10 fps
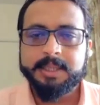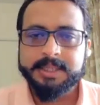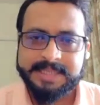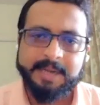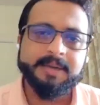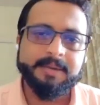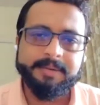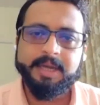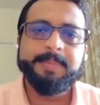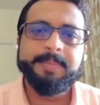the
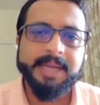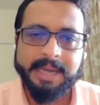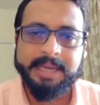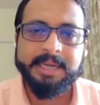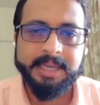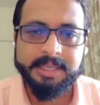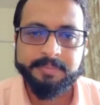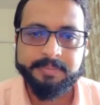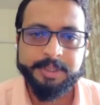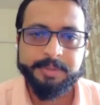standard treatment
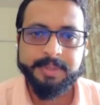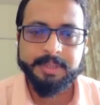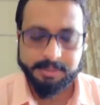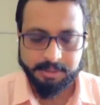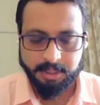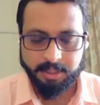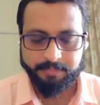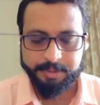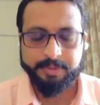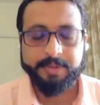guidelines, which
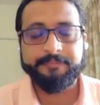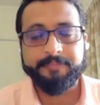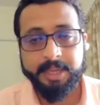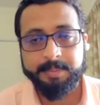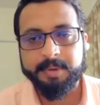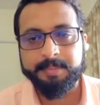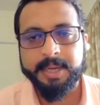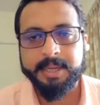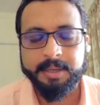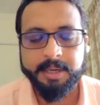were framed
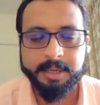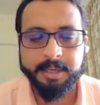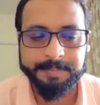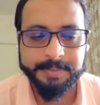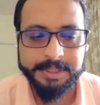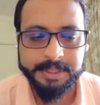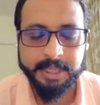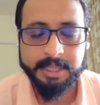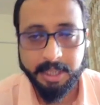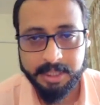by
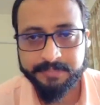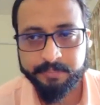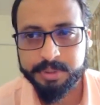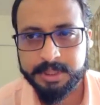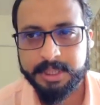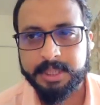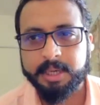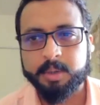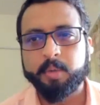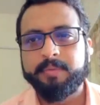state task force, state
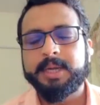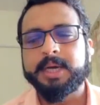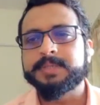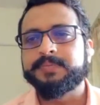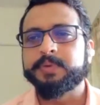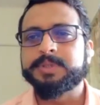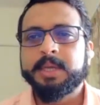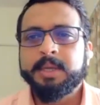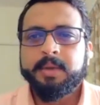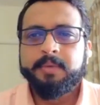COVID task force,
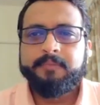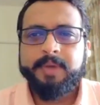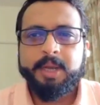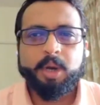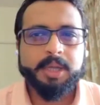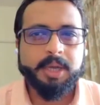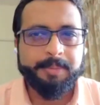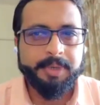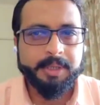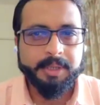were not
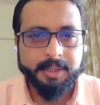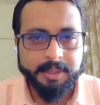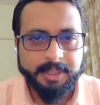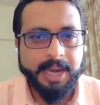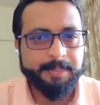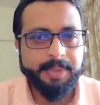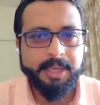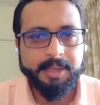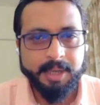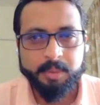communicated. They had
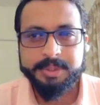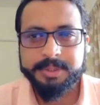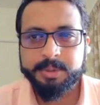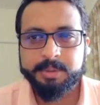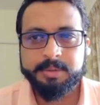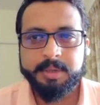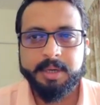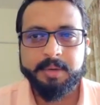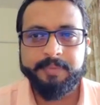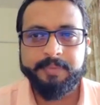many doubts.
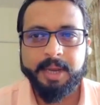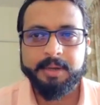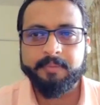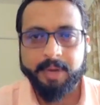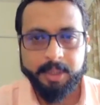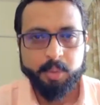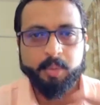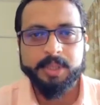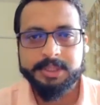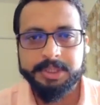So we had a
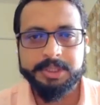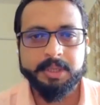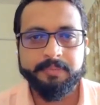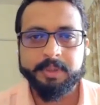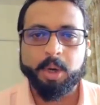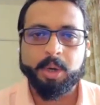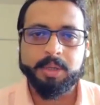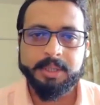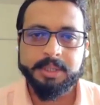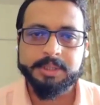one-to-one session with
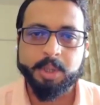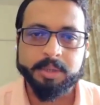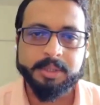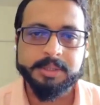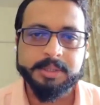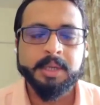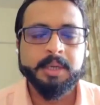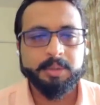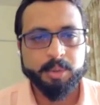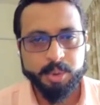all these doctors
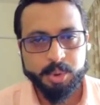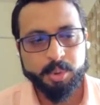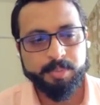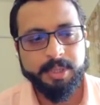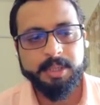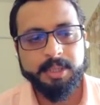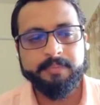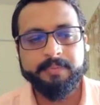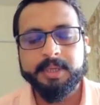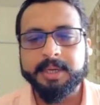through Zoom meeting. We